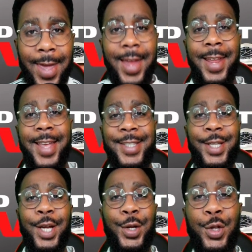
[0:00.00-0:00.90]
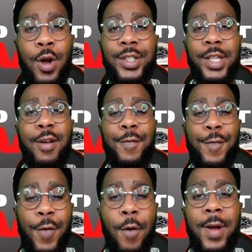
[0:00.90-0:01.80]
It is Nottingham
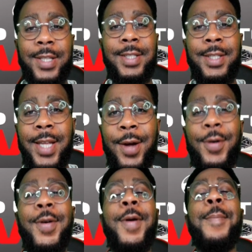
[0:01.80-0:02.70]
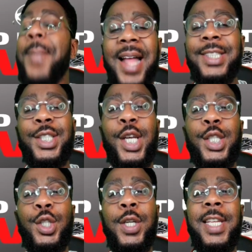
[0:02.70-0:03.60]
Forest nil,
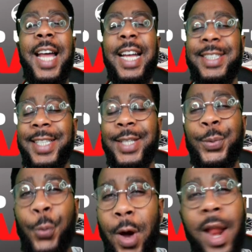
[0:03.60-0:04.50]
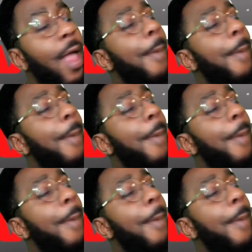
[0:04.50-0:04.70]
Manchester United one.